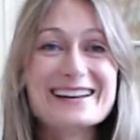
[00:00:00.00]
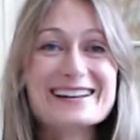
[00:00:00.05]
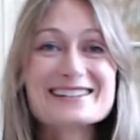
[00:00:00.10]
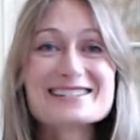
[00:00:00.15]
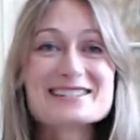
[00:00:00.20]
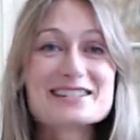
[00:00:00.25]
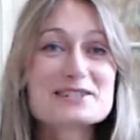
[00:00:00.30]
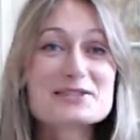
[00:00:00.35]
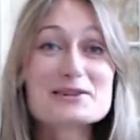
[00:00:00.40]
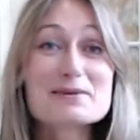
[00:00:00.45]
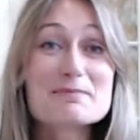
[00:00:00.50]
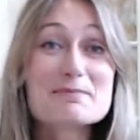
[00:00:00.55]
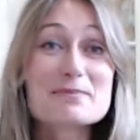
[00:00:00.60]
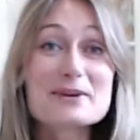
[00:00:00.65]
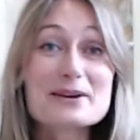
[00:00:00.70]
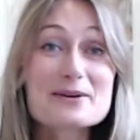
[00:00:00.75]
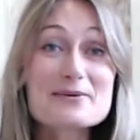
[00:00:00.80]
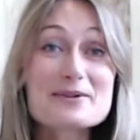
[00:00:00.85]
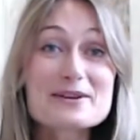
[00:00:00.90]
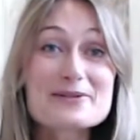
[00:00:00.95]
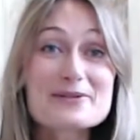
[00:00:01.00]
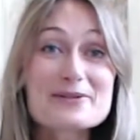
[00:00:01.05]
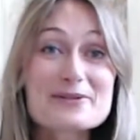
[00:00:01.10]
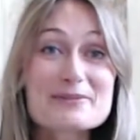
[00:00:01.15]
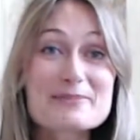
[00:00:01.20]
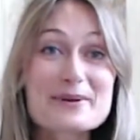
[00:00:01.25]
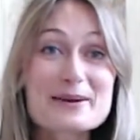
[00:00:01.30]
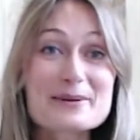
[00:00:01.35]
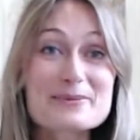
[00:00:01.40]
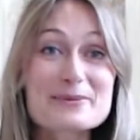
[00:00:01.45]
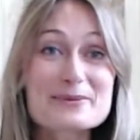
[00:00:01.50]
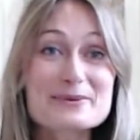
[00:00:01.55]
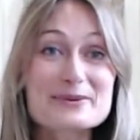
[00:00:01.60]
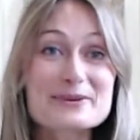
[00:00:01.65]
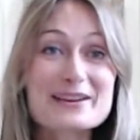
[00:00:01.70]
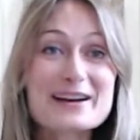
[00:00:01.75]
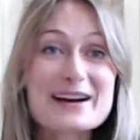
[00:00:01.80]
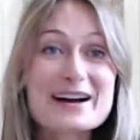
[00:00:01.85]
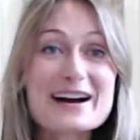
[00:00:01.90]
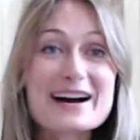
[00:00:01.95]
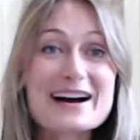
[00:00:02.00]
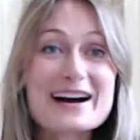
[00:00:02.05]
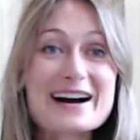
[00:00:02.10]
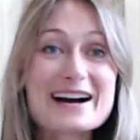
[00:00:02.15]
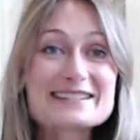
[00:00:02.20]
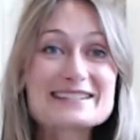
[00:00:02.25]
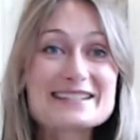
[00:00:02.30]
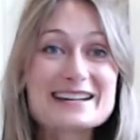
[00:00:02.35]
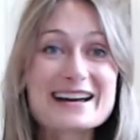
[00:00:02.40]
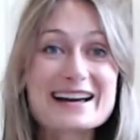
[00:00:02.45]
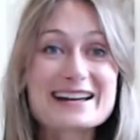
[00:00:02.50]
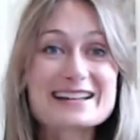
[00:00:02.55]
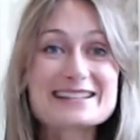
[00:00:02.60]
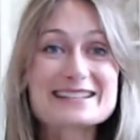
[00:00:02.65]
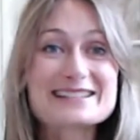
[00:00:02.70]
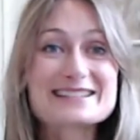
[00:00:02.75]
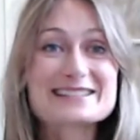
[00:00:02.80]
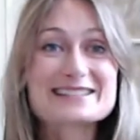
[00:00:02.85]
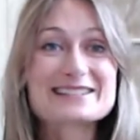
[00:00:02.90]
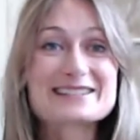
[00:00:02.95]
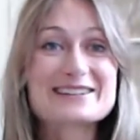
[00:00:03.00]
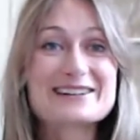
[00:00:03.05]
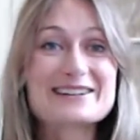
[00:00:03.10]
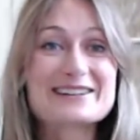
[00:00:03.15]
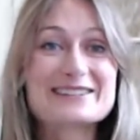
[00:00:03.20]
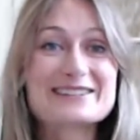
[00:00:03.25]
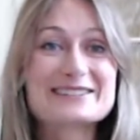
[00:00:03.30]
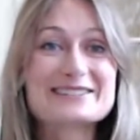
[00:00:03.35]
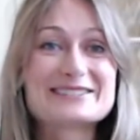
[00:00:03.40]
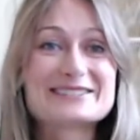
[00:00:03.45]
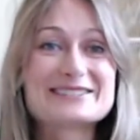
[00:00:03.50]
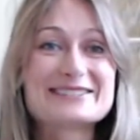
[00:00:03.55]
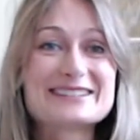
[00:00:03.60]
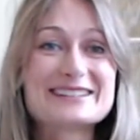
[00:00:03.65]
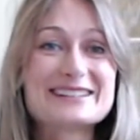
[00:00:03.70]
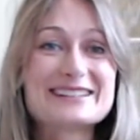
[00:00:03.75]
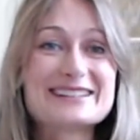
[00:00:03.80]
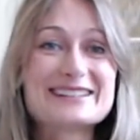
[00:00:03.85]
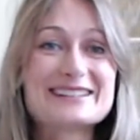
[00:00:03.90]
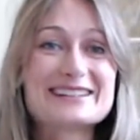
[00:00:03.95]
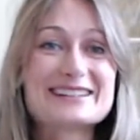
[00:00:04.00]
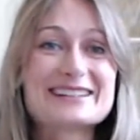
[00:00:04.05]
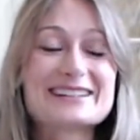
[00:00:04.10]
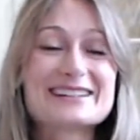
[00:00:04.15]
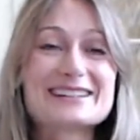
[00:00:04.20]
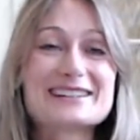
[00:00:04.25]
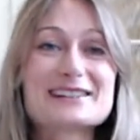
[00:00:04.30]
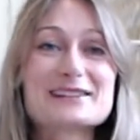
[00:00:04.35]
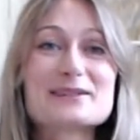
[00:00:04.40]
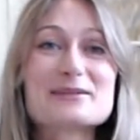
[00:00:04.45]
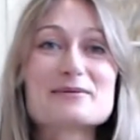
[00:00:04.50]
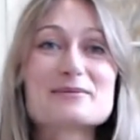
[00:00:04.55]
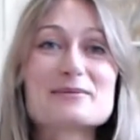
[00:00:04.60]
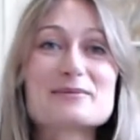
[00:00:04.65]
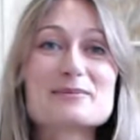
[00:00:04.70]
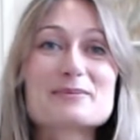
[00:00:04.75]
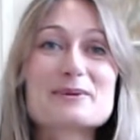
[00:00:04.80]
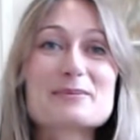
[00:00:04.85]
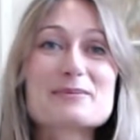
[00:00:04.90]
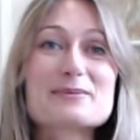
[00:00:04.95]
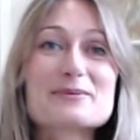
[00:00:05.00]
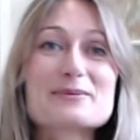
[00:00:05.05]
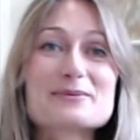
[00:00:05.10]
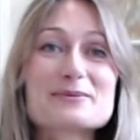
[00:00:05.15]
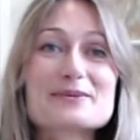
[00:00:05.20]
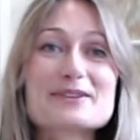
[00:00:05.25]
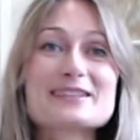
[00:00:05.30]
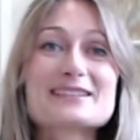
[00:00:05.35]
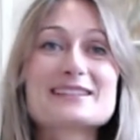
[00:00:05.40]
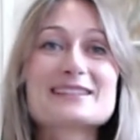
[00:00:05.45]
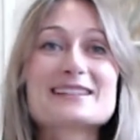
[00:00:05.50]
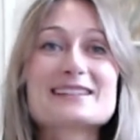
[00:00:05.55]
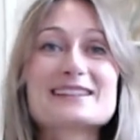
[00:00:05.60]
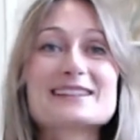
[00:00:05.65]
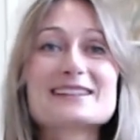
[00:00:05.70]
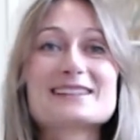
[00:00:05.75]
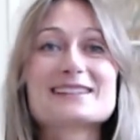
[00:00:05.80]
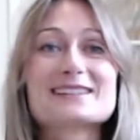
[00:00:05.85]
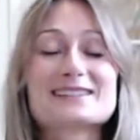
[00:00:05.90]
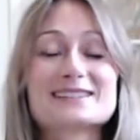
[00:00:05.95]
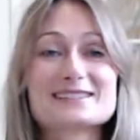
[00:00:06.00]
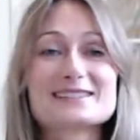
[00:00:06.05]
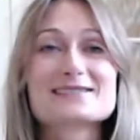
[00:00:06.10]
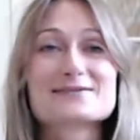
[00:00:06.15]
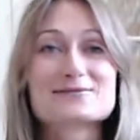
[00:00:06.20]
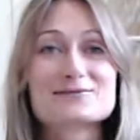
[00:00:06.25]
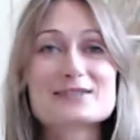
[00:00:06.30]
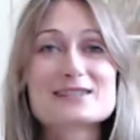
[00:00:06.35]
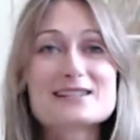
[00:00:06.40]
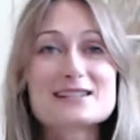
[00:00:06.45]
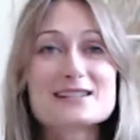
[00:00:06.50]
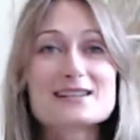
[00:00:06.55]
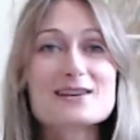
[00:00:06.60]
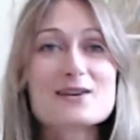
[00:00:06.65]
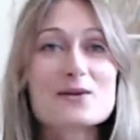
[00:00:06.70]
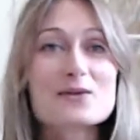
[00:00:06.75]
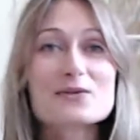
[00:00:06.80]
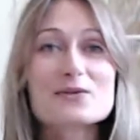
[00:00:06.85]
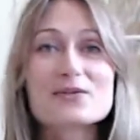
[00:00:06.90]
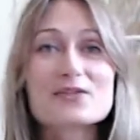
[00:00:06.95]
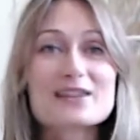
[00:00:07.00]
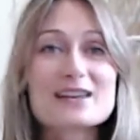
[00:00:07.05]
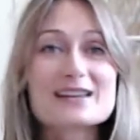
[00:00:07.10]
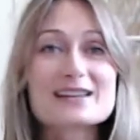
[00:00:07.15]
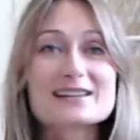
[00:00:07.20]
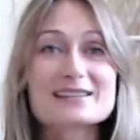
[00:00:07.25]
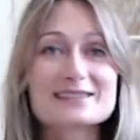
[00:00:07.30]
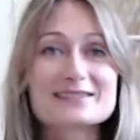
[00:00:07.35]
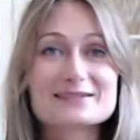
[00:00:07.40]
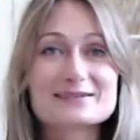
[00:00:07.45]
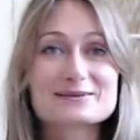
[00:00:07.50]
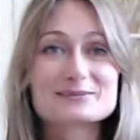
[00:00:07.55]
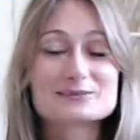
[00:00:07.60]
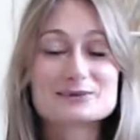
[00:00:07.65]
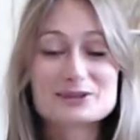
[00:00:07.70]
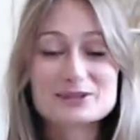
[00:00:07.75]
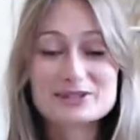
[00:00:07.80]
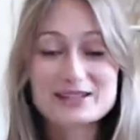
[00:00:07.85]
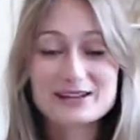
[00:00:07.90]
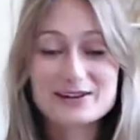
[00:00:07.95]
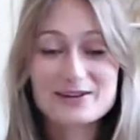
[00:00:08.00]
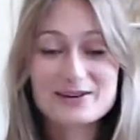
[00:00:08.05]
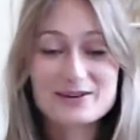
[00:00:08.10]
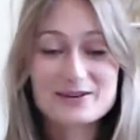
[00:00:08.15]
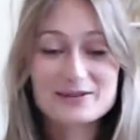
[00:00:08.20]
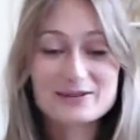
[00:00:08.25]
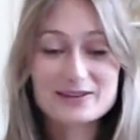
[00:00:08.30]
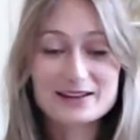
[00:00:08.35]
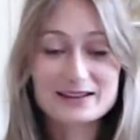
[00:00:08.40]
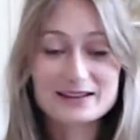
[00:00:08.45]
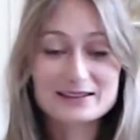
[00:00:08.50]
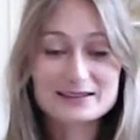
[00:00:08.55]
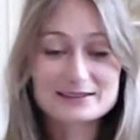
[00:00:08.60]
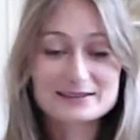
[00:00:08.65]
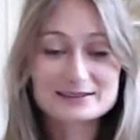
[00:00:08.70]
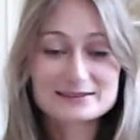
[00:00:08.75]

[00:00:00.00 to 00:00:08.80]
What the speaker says: Such a big one for people. Hi Jess and Nicole. People really, it's the whole thing, wanting coffee.